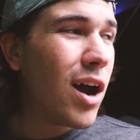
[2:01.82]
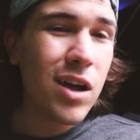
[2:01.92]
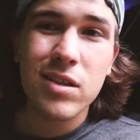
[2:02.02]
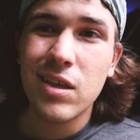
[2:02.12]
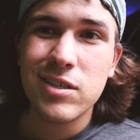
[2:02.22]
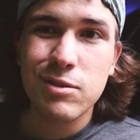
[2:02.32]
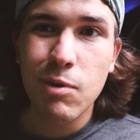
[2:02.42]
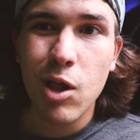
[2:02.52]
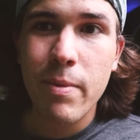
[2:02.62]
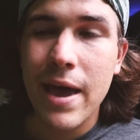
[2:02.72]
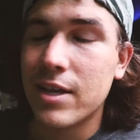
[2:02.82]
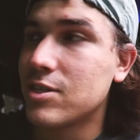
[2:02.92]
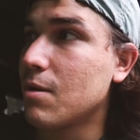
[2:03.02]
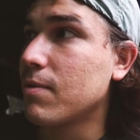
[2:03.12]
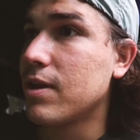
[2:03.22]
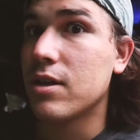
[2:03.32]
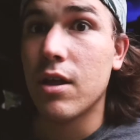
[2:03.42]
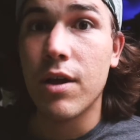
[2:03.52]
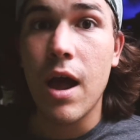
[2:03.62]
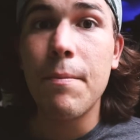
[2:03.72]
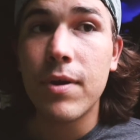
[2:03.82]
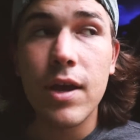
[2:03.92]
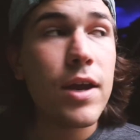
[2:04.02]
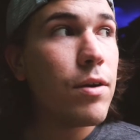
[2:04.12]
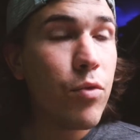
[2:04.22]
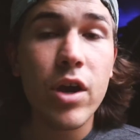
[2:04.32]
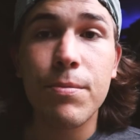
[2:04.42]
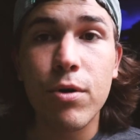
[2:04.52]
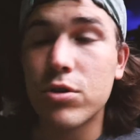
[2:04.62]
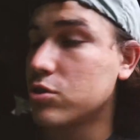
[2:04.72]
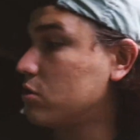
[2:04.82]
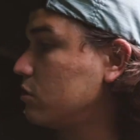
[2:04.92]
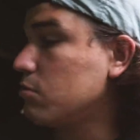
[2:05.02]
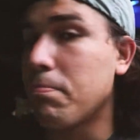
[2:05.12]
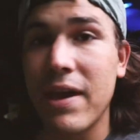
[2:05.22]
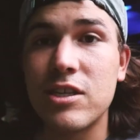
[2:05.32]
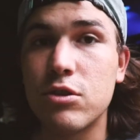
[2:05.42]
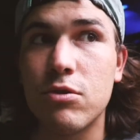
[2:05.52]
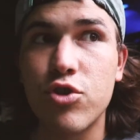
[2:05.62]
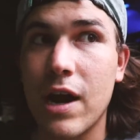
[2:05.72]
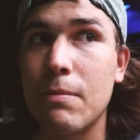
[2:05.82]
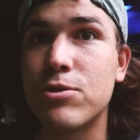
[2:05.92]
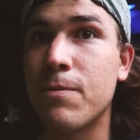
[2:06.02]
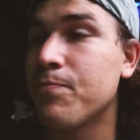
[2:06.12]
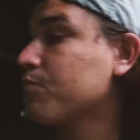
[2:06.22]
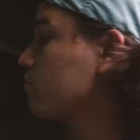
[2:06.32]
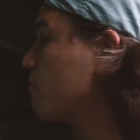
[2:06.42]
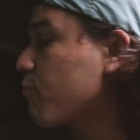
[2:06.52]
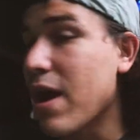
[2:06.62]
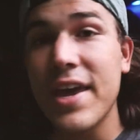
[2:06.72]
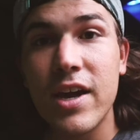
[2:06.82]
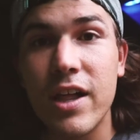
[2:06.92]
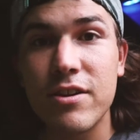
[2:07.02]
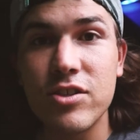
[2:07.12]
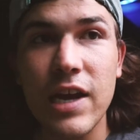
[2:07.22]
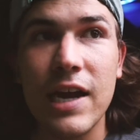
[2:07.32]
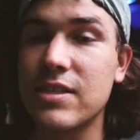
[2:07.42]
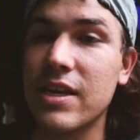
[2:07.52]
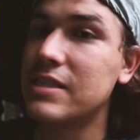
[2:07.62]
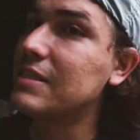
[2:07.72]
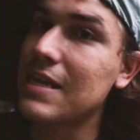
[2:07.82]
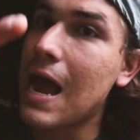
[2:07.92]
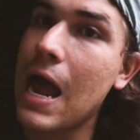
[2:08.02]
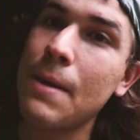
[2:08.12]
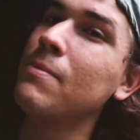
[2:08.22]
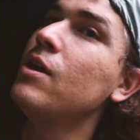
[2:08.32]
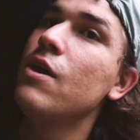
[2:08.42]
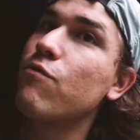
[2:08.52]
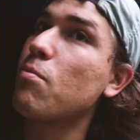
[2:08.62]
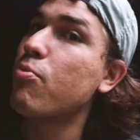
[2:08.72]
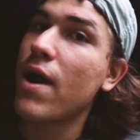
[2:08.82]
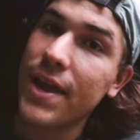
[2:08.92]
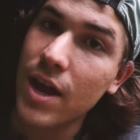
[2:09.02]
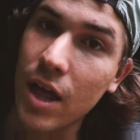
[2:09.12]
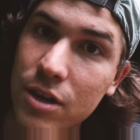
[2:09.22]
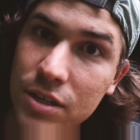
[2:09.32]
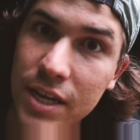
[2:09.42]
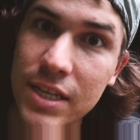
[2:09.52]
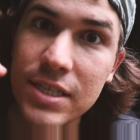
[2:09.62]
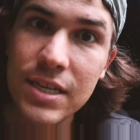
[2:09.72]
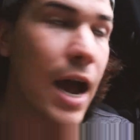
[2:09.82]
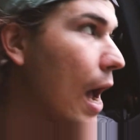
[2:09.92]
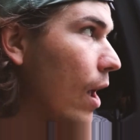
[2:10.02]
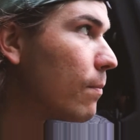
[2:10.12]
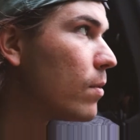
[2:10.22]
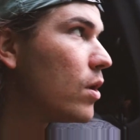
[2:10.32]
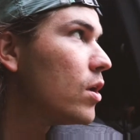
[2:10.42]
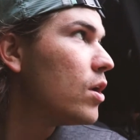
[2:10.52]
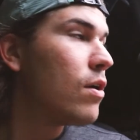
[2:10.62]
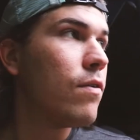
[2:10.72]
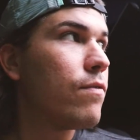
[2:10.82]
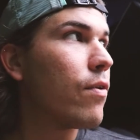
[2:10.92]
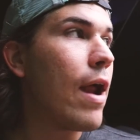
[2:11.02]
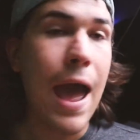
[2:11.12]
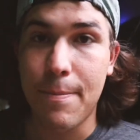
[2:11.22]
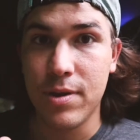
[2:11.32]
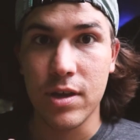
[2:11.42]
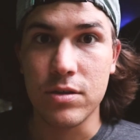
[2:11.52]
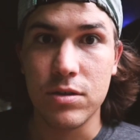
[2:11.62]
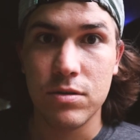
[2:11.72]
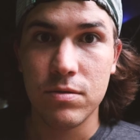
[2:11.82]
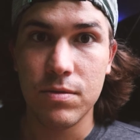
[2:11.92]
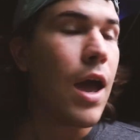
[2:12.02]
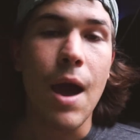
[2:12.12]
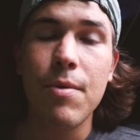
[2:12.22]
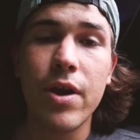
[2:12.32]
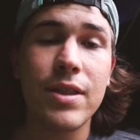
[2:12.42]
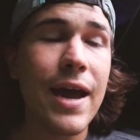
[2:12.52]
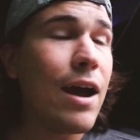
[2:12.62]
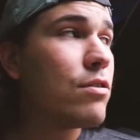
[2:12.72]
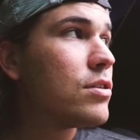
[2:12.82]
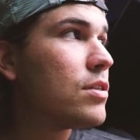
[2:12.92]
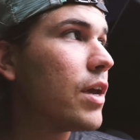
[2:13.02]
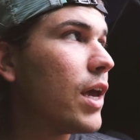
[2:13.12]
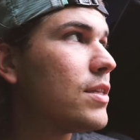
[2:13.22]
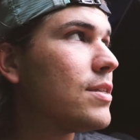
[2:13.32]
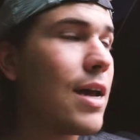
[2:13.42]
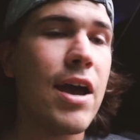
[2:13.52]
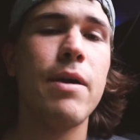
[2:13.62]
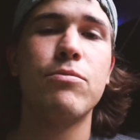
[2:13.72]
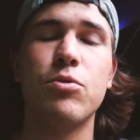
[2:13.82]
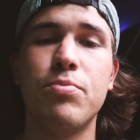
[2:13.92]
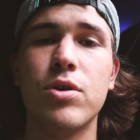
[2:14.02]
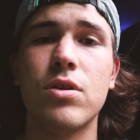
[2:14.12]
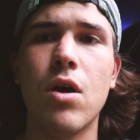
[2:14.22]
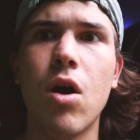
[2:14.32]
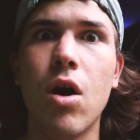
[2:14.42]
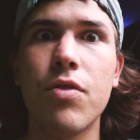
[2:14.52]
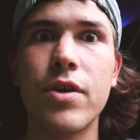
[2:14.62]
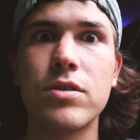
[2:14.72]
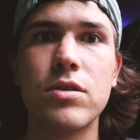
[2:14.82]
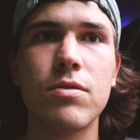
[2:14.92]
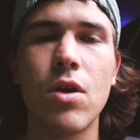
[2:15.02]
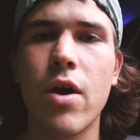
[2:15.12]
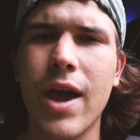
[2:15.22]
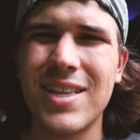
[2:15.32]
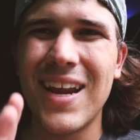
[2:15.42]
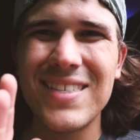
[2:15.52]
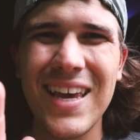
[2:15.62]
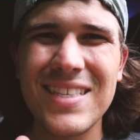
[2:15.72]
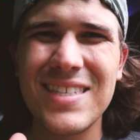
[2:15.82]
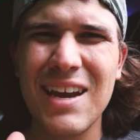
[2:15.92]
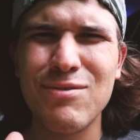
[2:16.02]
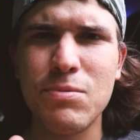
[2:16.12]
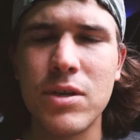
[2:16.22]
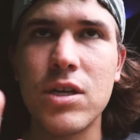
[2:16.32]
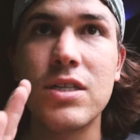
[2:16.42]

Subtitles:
ugly, they smell bad, so I'm gonna reupholster these bass traps. Bright colors, guys. It's time for bright colors. It is time for happiness. I'm here at the house. It's time to put all this. Okay, did I say it's time too much?